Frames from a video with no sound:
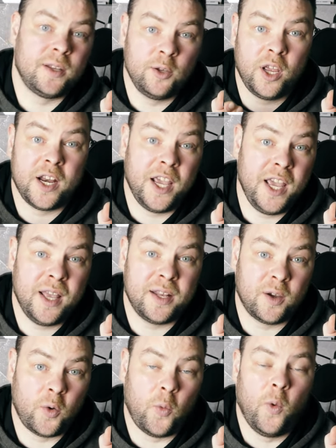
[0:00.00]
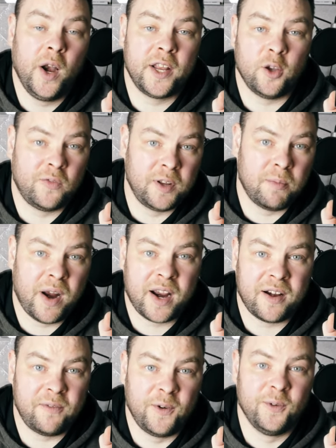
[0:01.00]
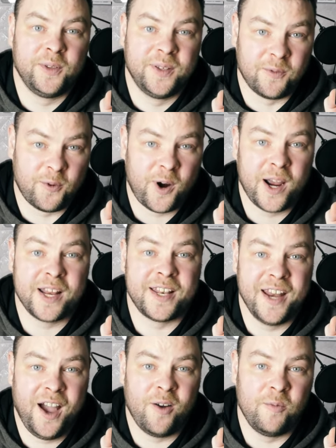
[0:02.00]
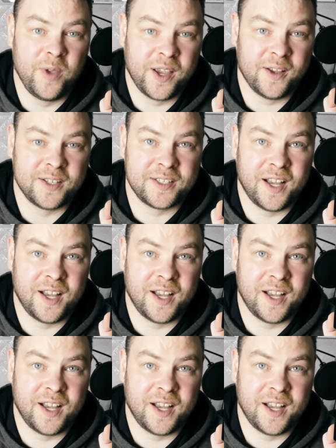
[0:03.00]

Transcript: hear the quality of the microphone right now because